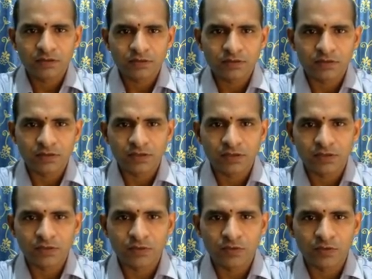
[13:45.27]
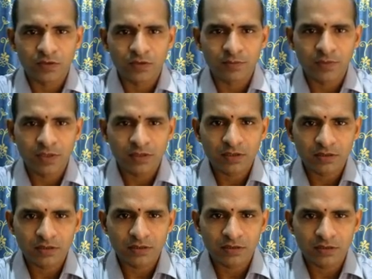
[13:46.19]
So enter your roll number,
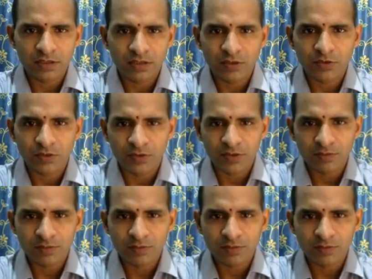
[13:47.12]
enter your name,